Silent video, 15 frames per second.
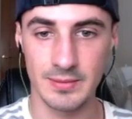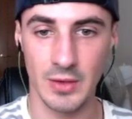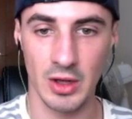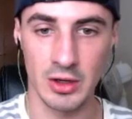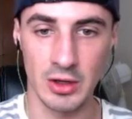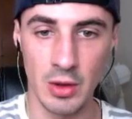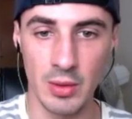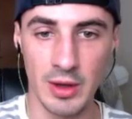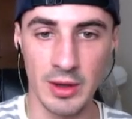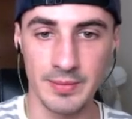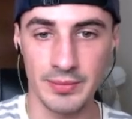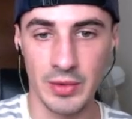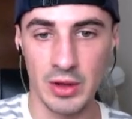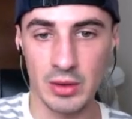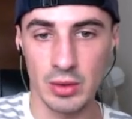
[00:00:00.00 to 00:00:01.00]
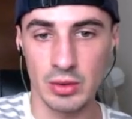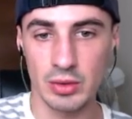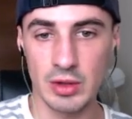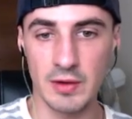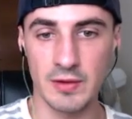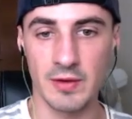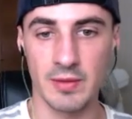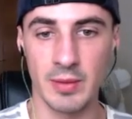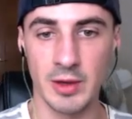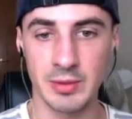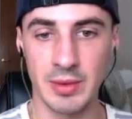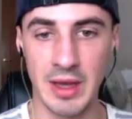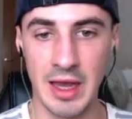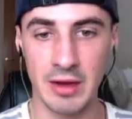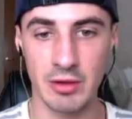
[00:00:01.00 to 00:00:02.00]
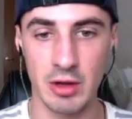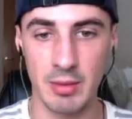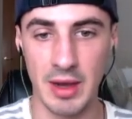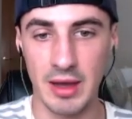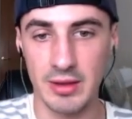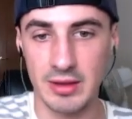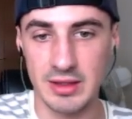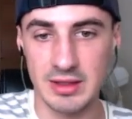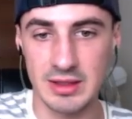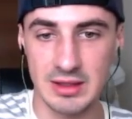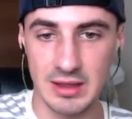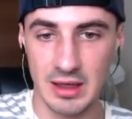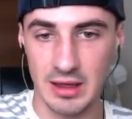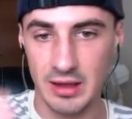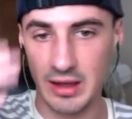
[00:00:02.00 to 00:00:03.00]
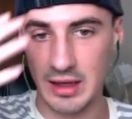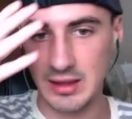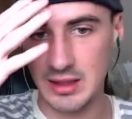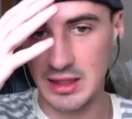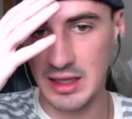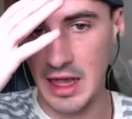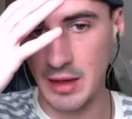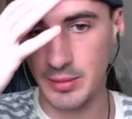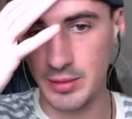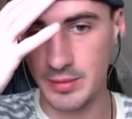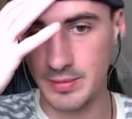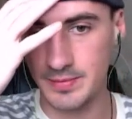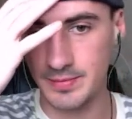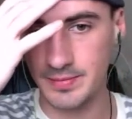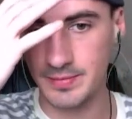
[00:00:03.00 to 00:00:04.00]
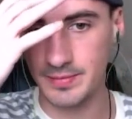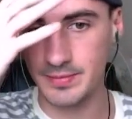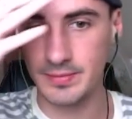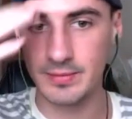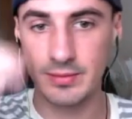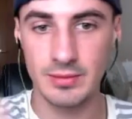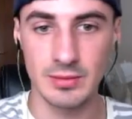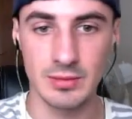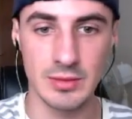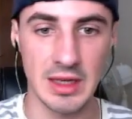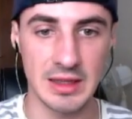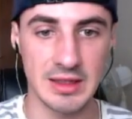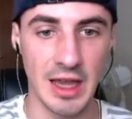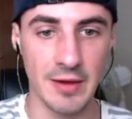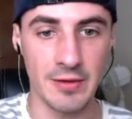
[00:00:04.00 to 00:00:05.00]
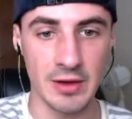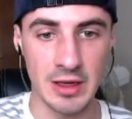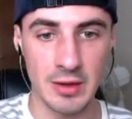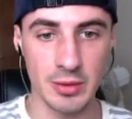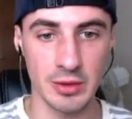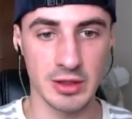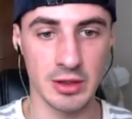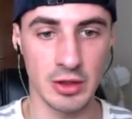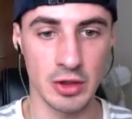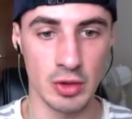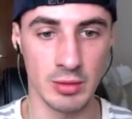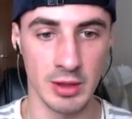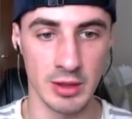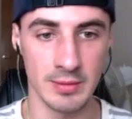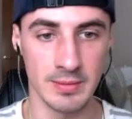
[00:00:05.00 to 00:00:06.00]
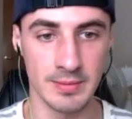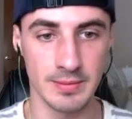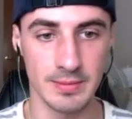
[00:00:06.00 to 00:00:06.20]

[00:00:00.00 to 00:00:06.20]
I knew it. Lord Griffith must be angry about this, that slap. He definitely wasn't human.